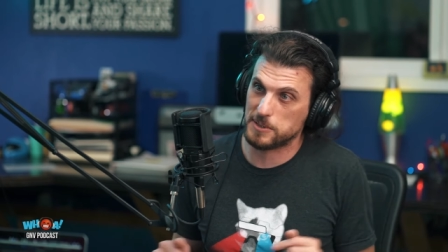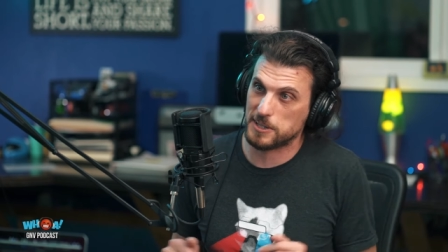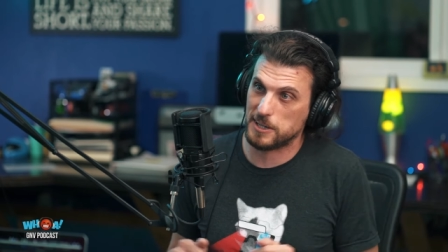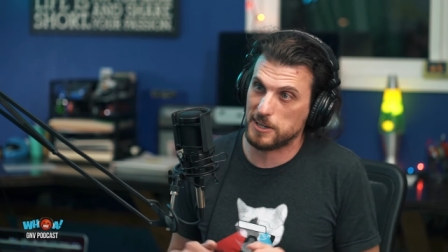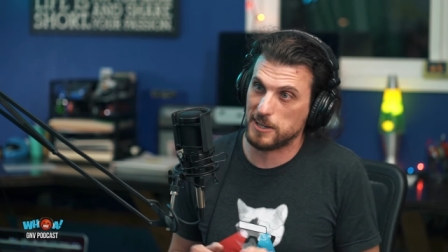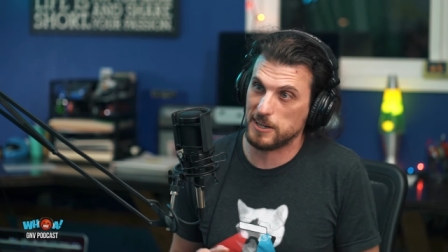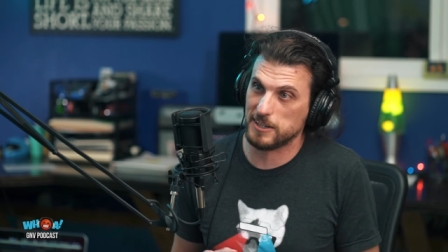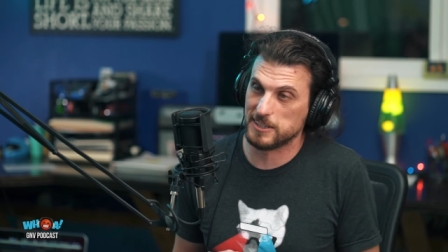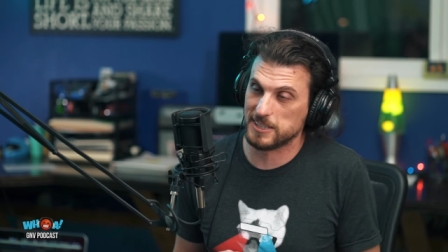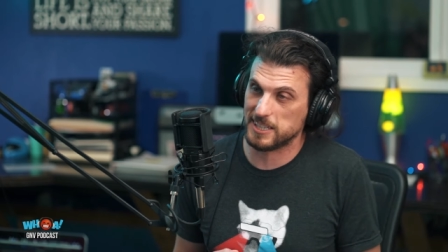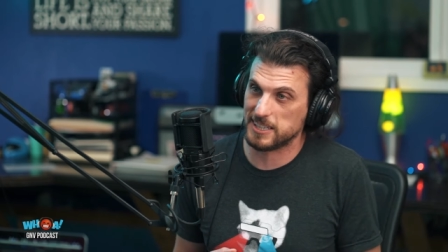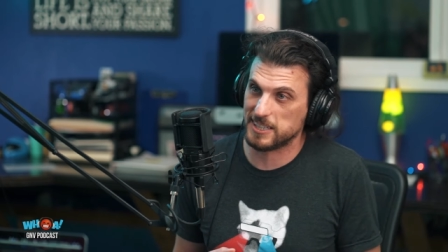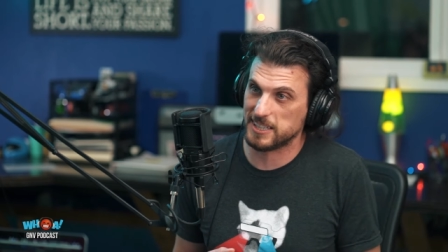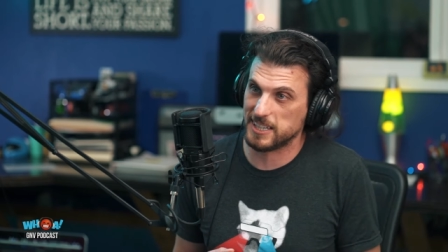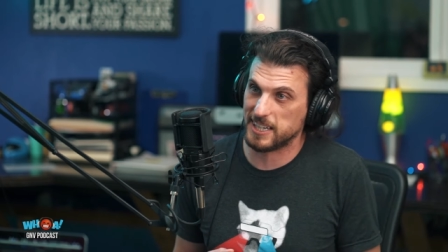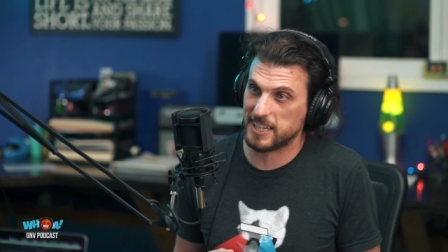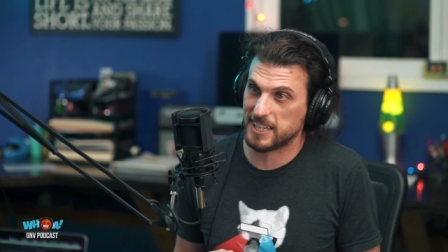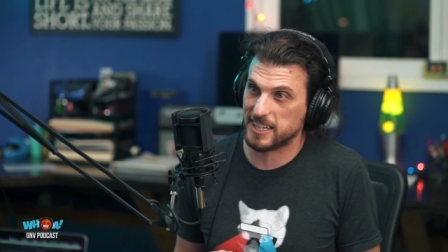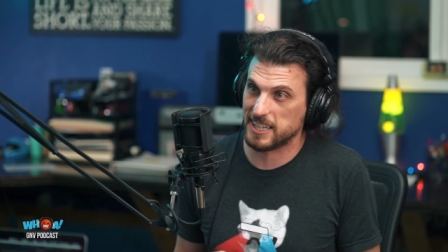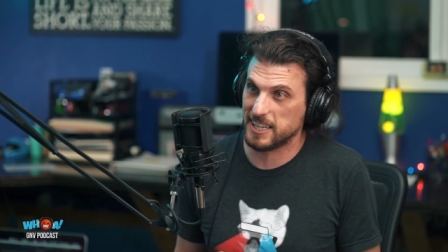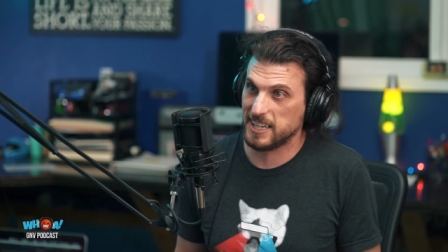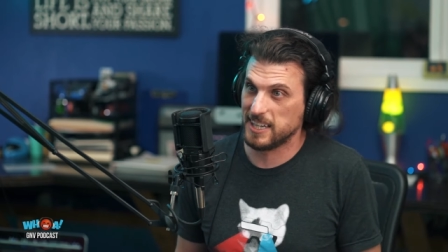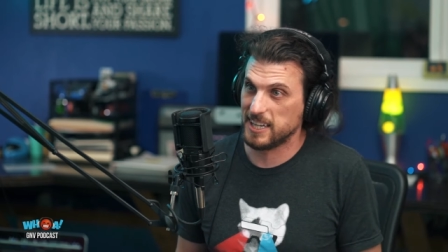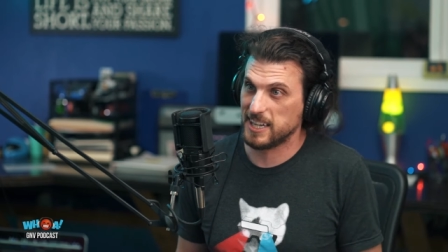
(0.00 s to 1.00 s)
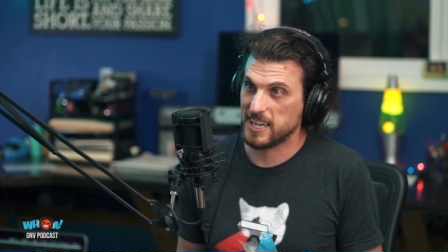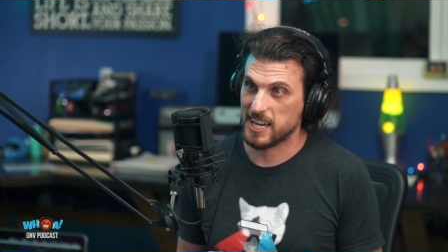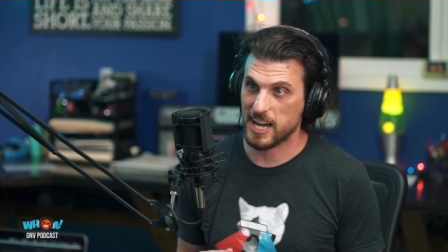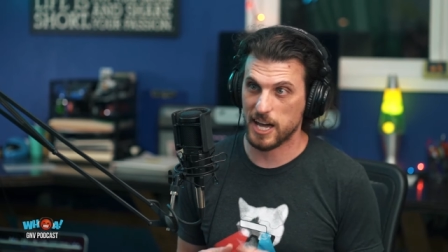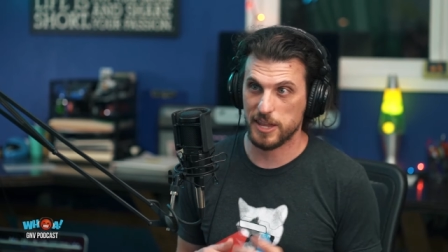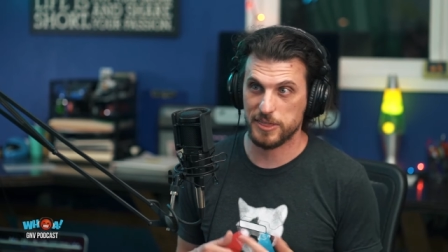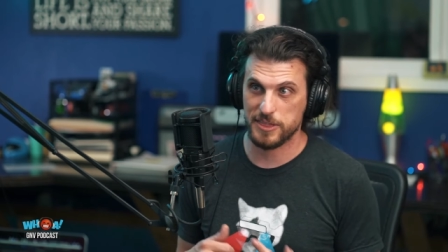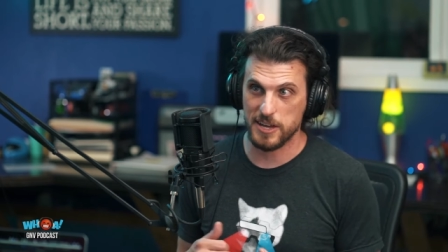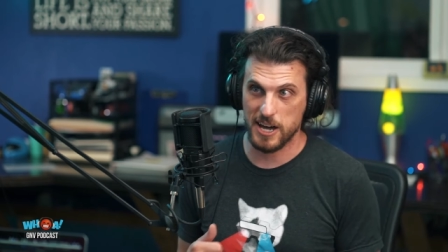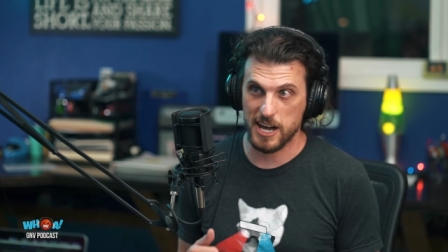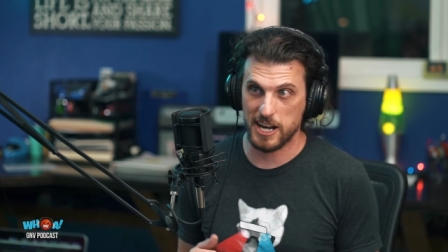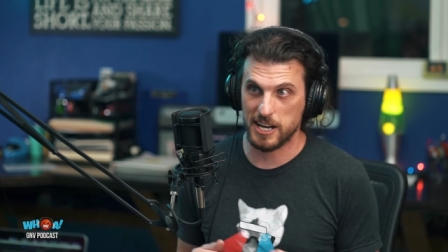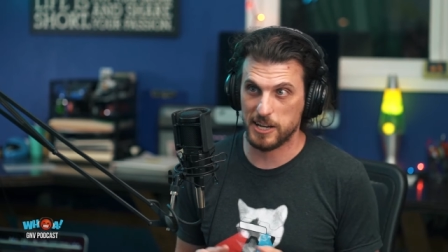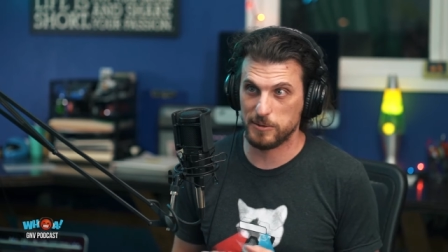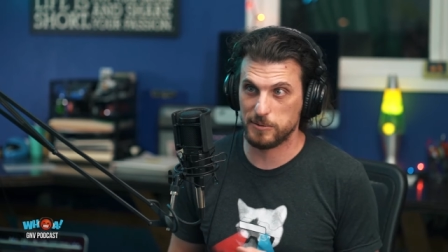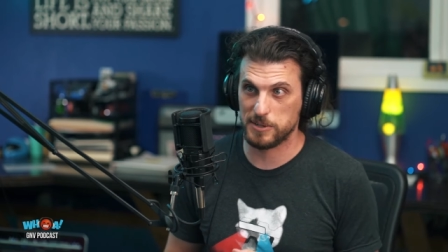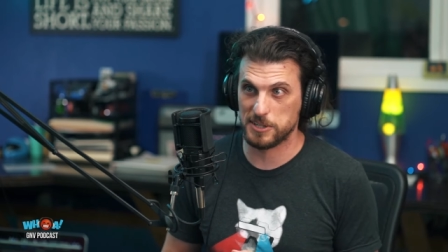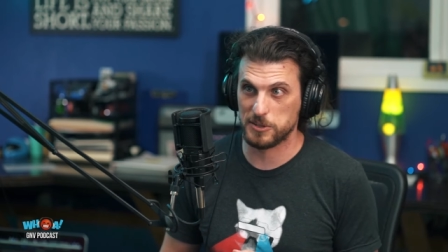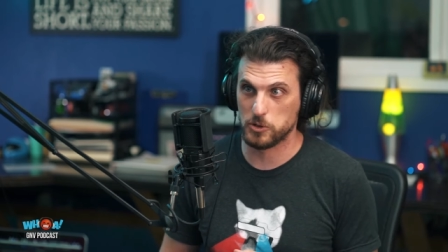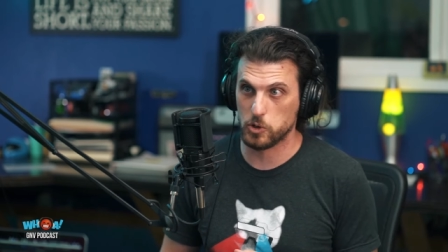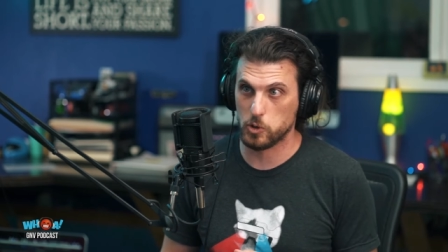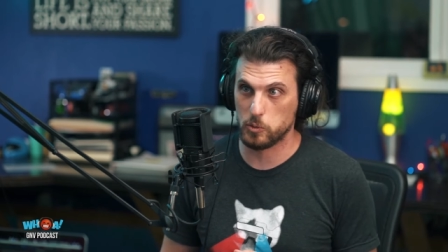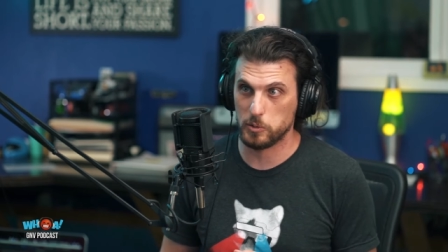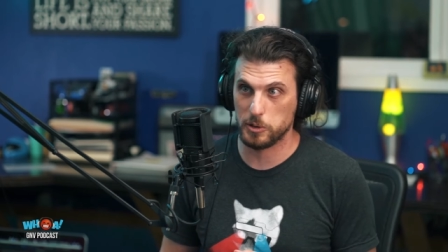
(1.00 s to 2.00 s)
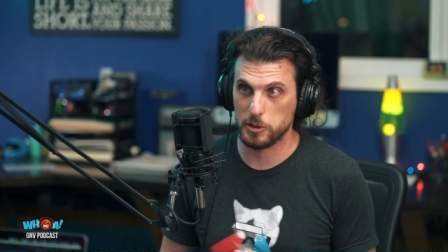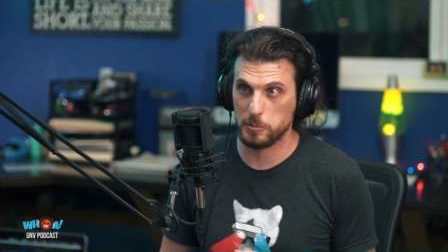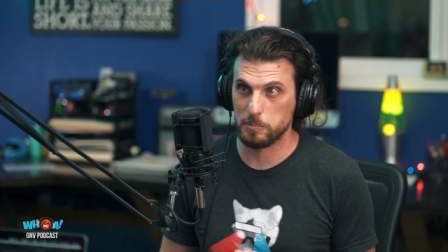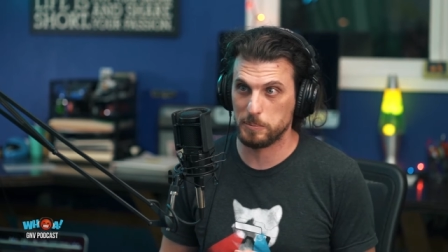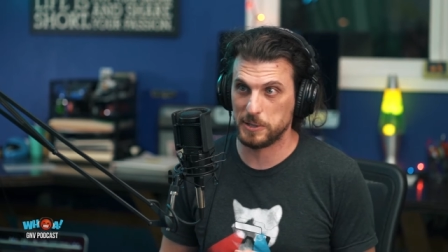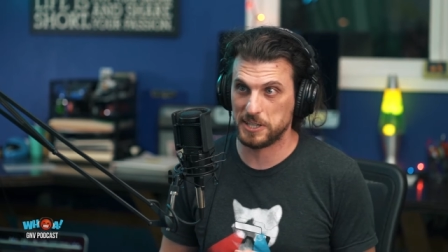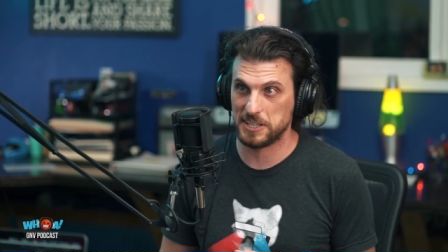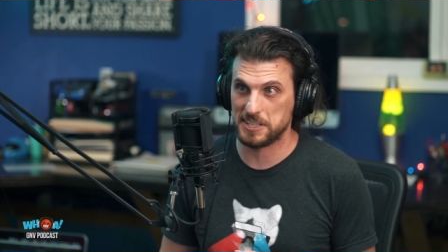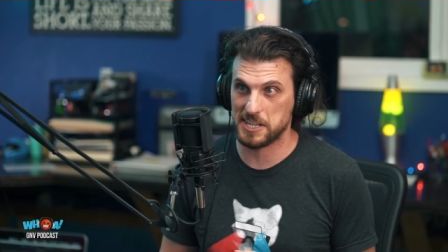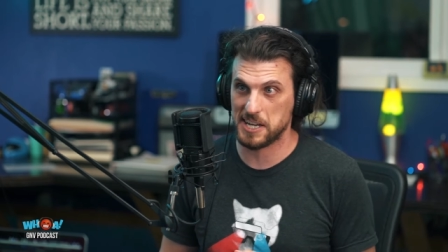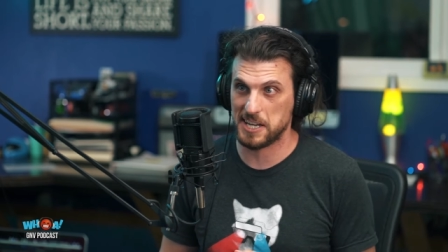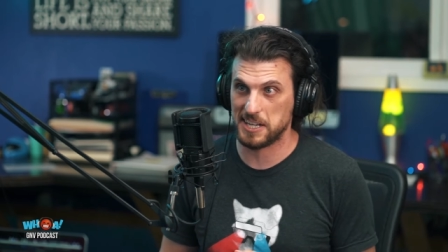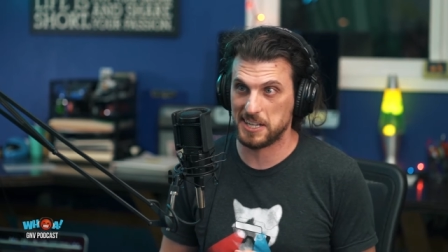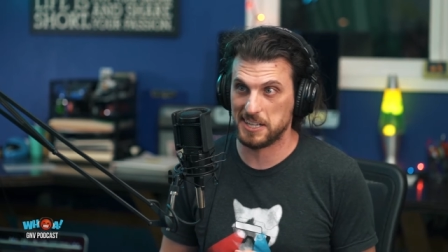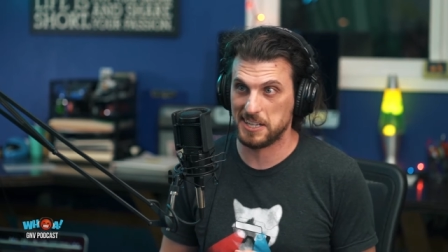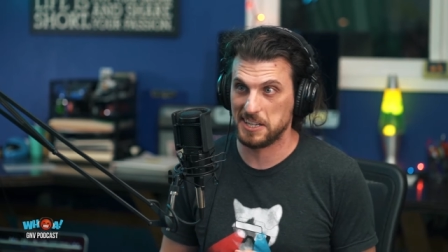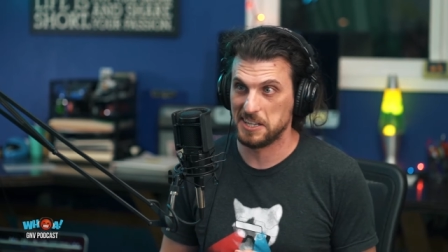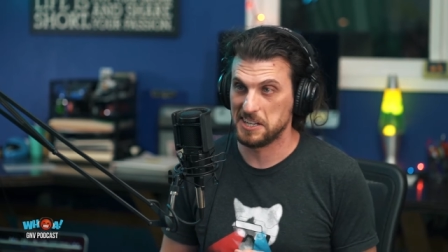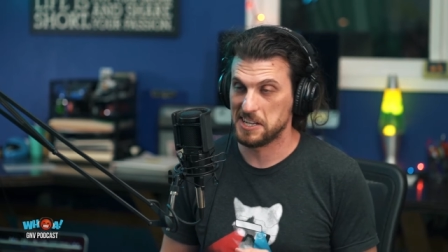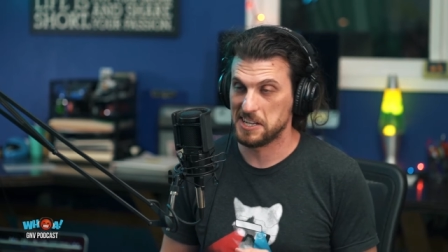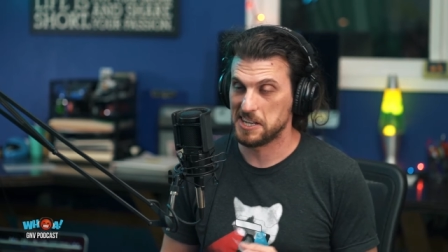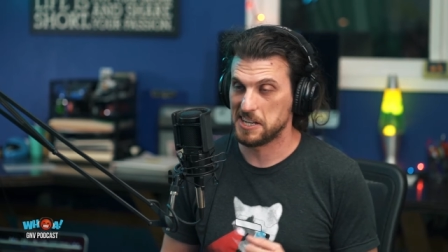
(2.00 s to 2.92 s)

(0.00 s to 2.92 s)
call and like I thought I was normal, but then